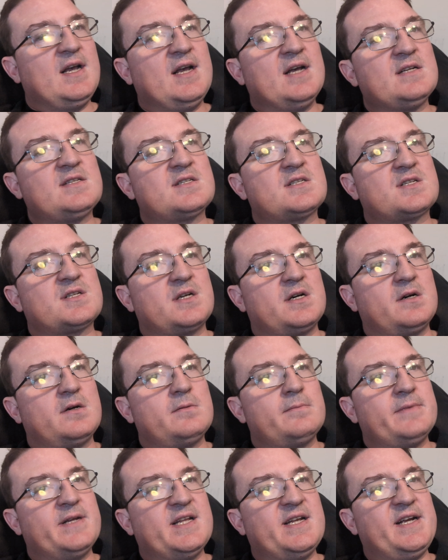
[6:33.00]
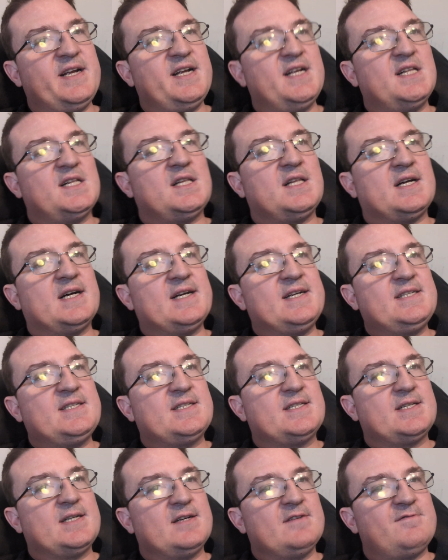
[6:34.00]
at so many
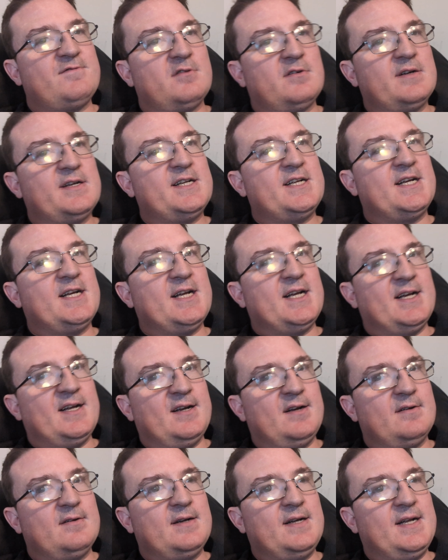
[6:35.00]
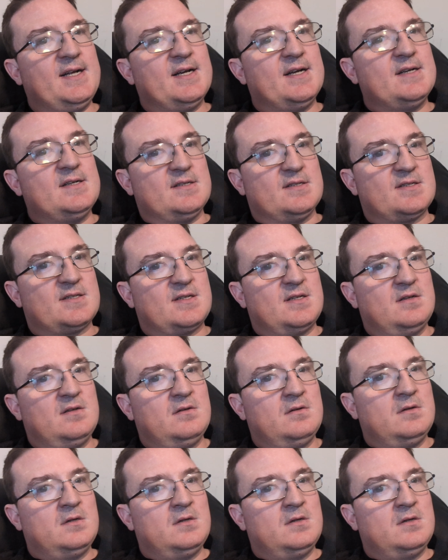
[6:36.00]
like different areas